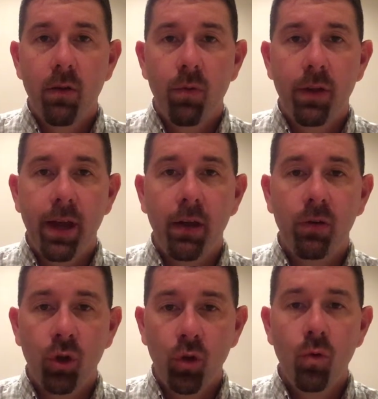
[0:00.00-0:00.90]

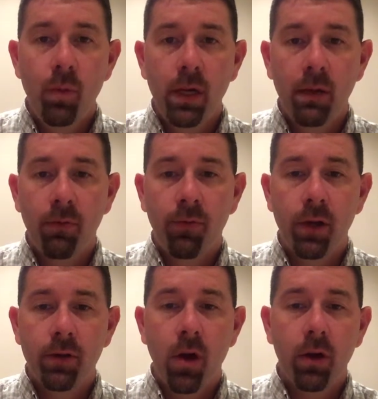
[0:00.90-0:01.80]
without you being at the
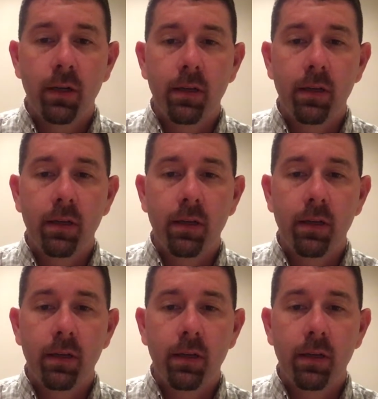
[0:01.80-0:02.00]
front talking